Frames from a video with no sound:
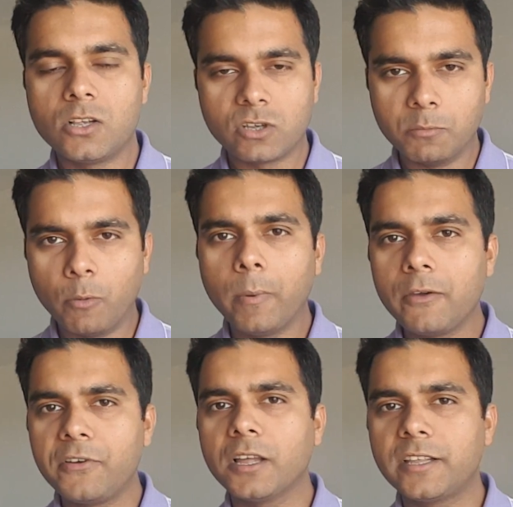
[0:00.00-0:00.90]
So in
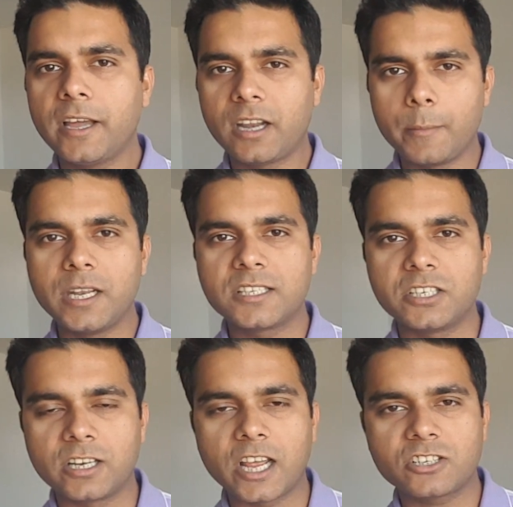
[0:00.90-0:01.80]
Mumbai, we are there, Deminutz
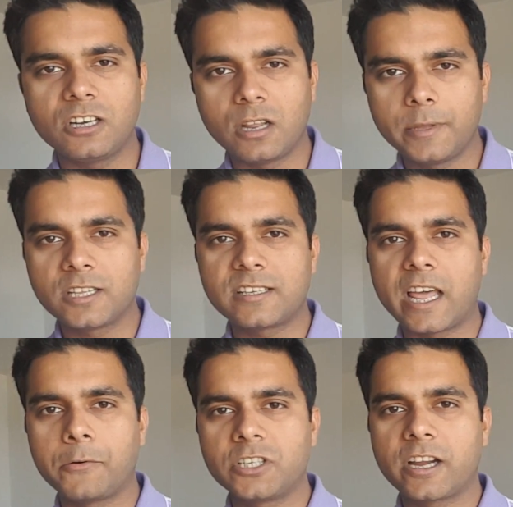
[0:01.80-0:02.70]
International, Deminutz
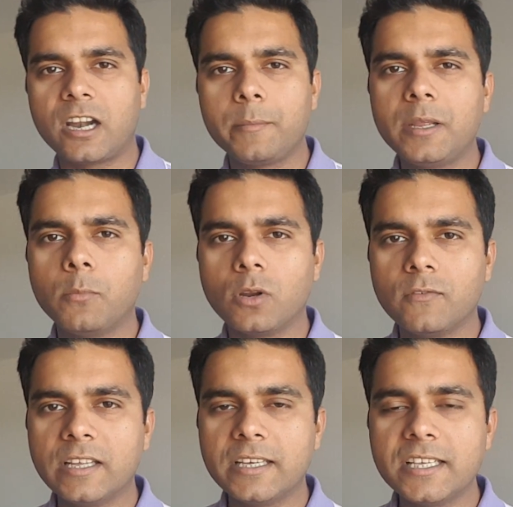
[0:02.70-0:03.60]
Language Academy in
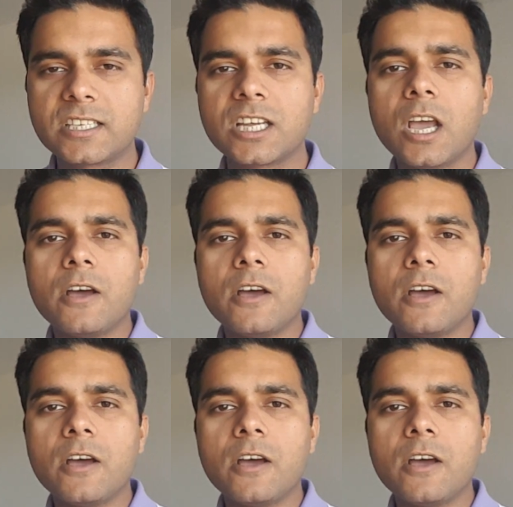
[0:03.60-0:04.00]
Borivali East.